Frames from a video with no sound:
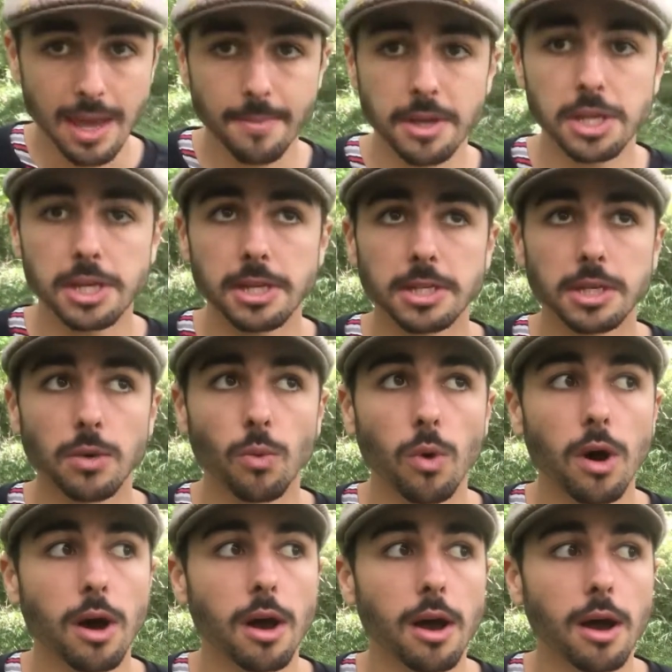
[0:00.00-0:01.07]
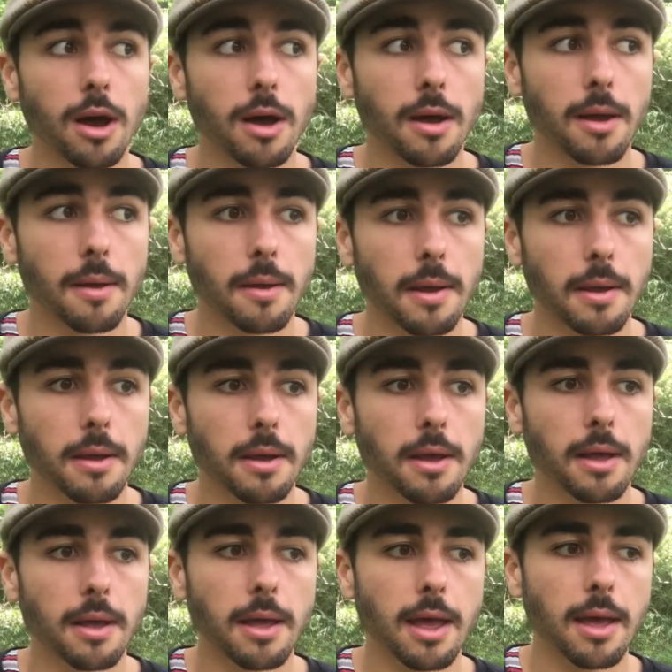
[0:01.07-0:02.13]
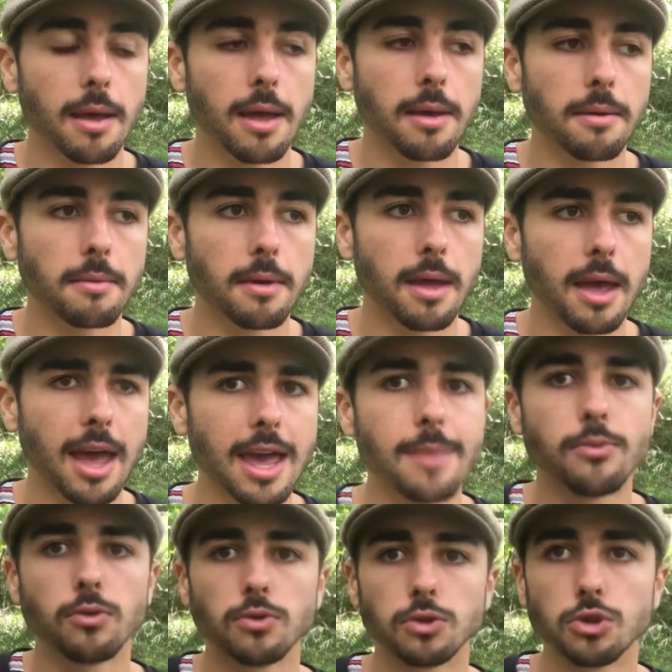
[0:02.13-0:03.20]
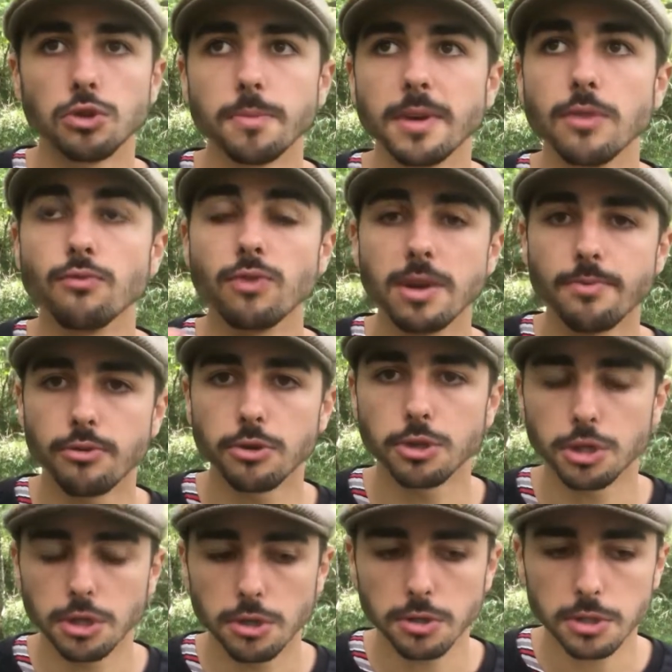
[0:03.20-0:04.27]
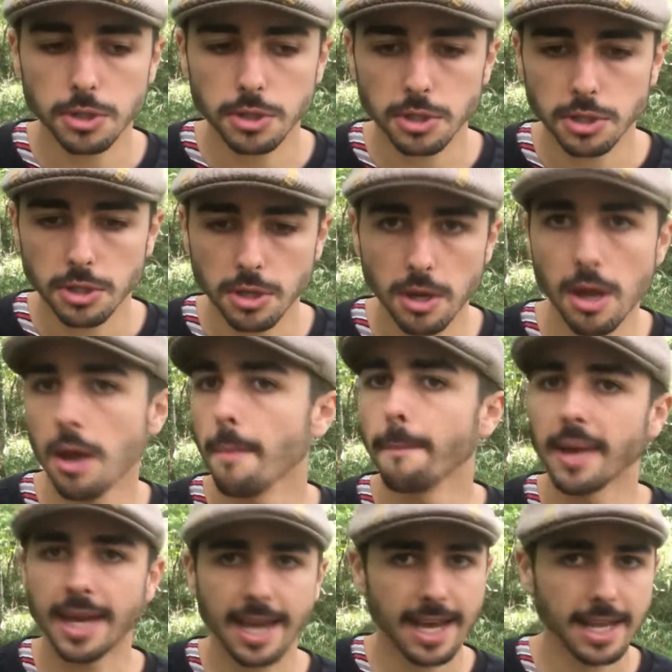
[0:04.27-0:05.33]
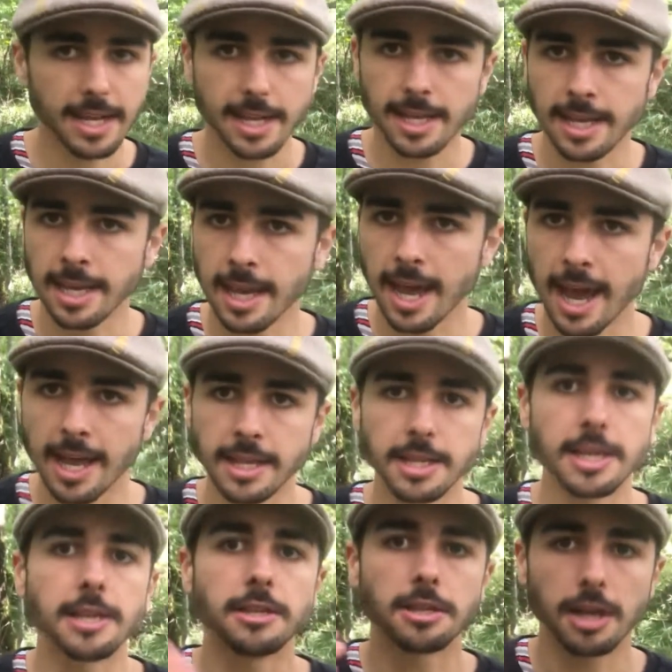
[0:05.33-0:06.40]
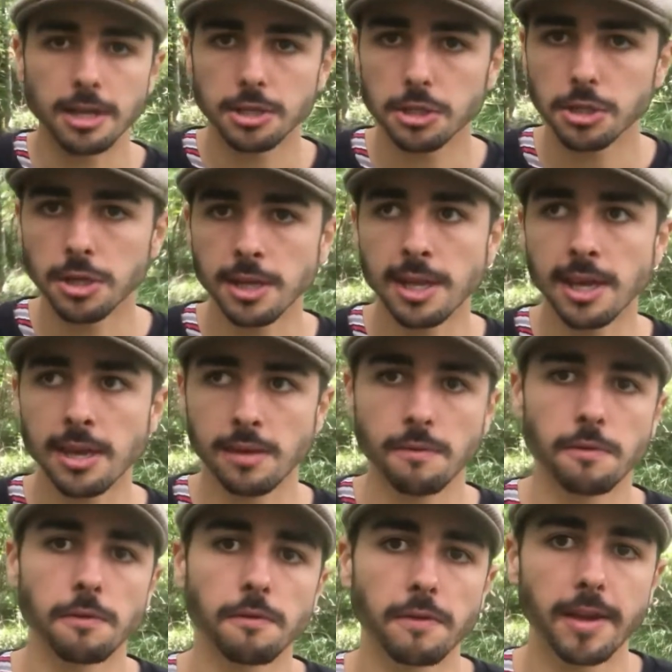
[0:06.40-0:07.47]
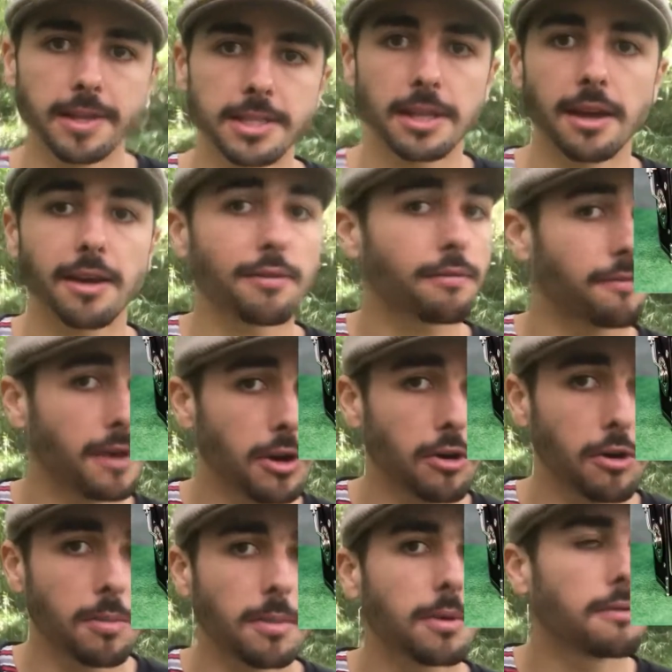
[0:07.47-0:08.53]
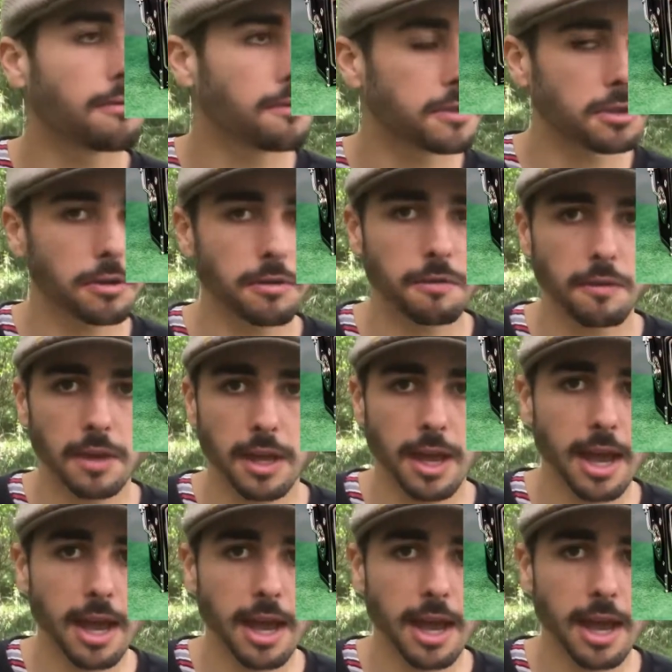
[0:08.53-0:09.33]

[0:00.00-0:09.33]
images were able to be reproduced mechanically and industrially through things like film, photography